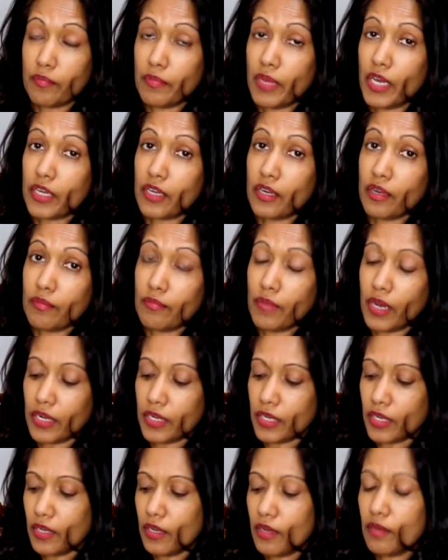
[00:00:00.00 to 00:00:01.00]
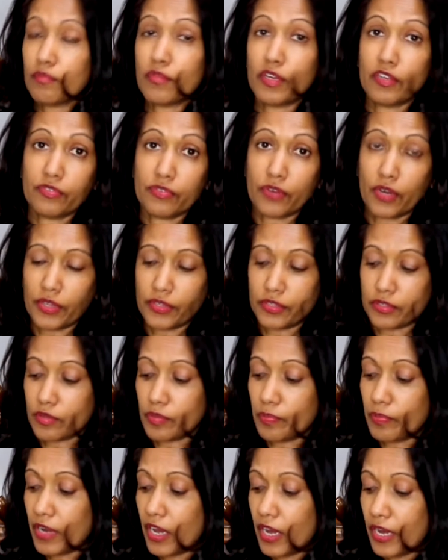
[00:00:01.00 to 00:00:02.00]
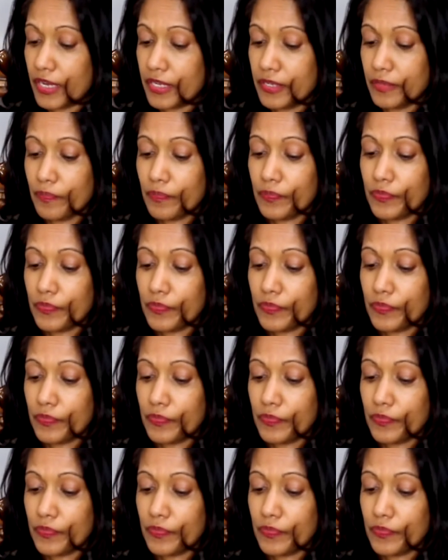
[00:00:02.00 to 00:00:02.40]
making money, my father replied.